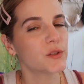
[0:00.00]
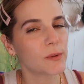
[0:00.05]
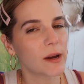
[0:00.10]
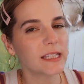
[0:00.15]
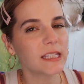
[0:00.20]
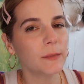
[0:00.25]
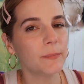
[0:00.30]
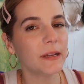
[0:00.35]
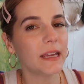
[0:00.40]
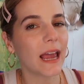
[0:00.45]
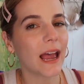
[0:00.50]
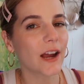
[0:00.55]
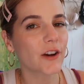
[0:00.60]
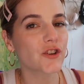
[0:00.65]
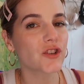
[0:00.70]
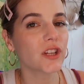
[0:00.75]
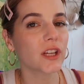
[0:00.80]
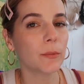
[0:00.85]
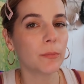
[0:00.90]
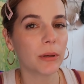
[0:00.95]
this recipe
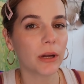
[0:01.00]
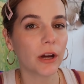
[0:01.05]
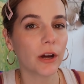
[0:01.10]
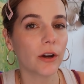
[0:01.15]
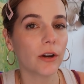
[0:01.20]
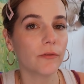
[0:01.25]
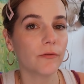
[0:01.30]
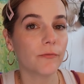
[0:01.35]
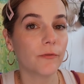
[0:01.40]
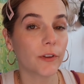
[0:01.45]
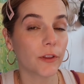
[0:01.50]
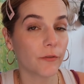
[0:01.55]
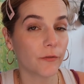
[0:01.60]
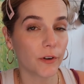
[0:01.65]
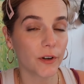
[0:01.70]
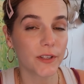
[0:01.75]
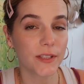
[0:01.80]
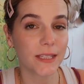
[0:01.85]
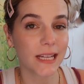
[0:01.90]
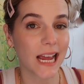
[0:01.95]
actually appeared for the
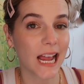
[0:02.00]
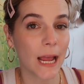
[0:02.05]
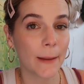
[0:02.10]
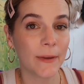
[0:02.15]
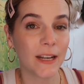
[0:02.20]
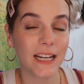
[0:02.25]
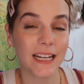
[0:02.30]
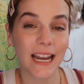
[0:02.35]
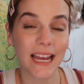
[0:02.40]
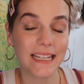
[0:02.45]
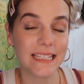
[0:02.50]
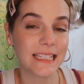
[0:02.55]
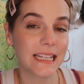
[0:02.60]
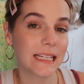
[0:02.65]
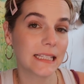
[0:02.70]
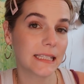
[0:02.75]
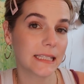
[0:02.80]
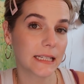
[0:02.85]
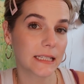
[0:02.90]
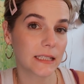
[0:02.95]
first time in a
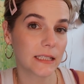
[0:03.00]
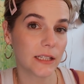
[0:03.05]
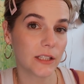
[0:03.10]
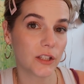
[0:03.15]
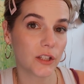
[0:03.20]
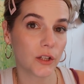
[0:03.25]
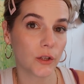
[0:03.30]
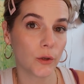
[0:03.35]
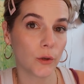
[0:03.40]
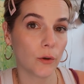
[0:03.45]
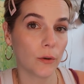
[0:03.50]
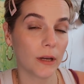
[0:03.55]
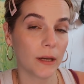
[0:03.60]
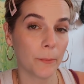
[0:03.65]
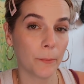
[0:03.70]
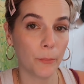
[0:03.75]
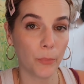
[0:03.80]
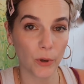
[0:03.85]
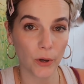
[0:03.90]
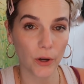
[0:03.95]
1962
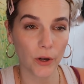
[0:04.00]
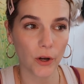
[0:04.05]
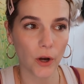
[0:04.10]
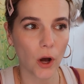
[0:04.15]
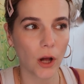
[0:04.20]
book